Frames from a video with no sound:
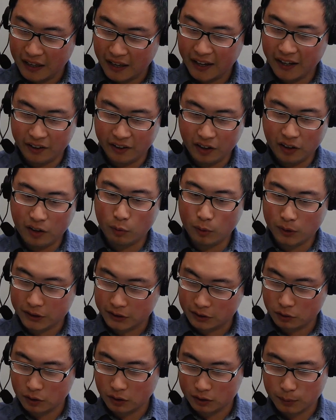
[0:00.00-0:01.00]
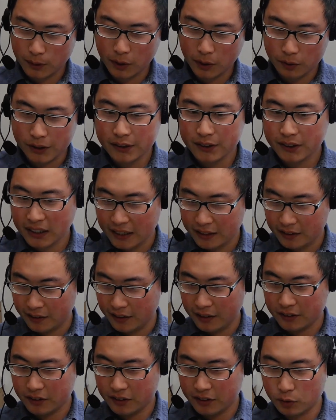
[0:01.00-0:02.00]
air, which is transparent, and the
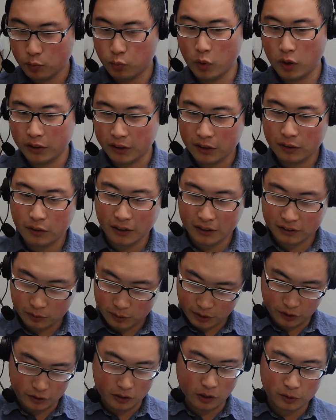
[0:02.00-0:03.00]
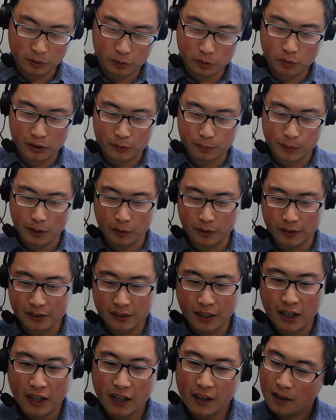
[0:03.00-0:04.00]
other is water, it's also transparent.
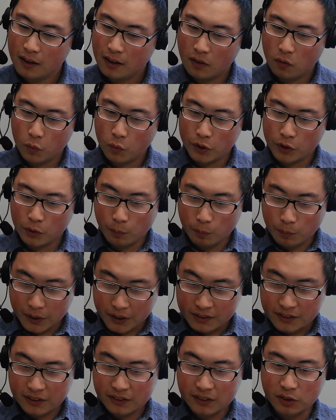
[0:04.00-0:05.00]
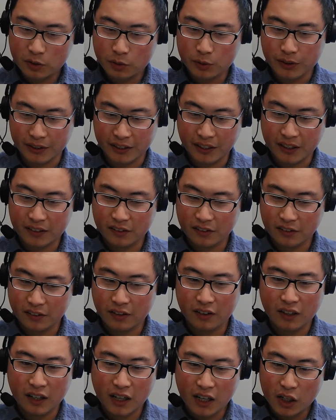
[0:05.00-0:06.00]
When you mix these two together,
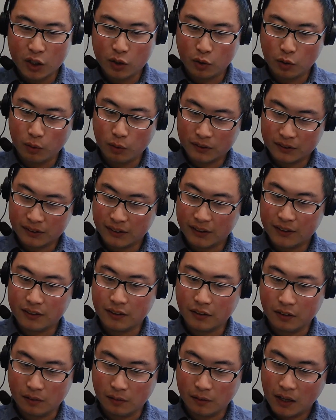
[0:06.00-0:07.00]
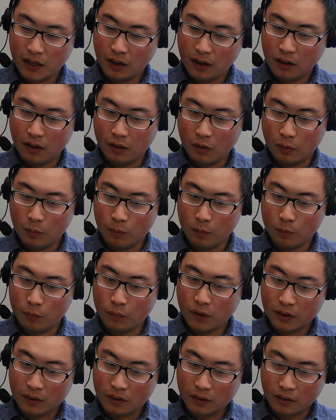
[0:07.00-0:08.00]
you will see the um,
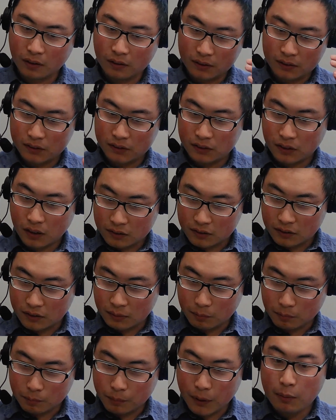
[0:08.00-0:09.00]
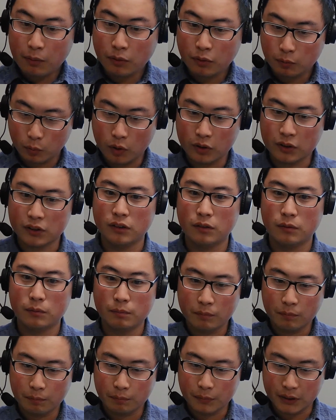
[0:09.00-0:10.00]
the the bubbled water
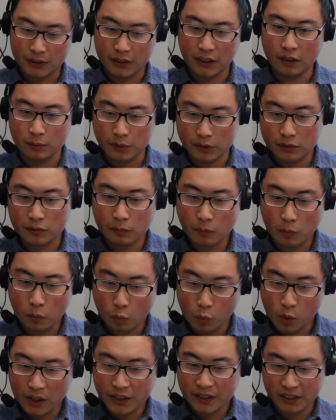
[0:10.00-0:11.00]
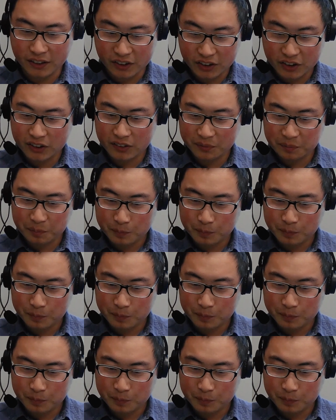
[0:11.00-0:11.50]
becomes whitish